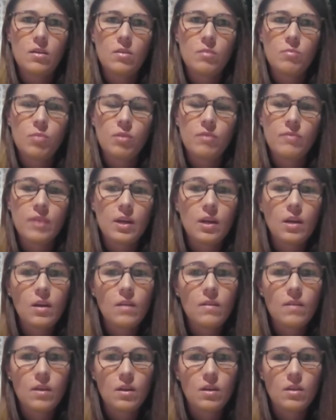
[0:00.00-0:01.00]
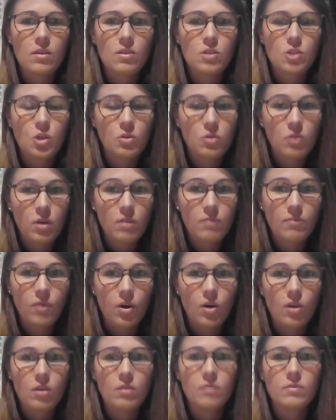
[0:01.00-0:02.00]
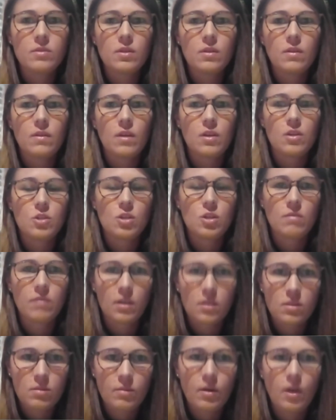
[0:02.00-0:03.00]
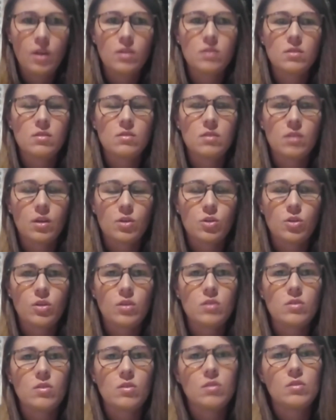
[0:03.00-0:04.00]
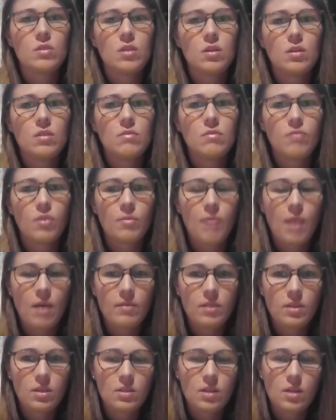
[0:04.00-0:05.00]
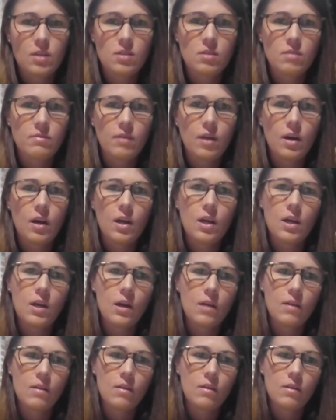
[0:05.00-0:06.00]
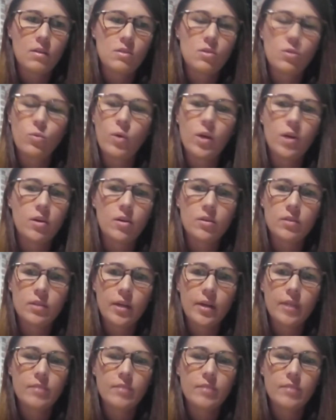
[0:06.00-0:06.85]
prevented the children involved that she victimized and sexually assaulted from having to testify, and I think that's a win all day.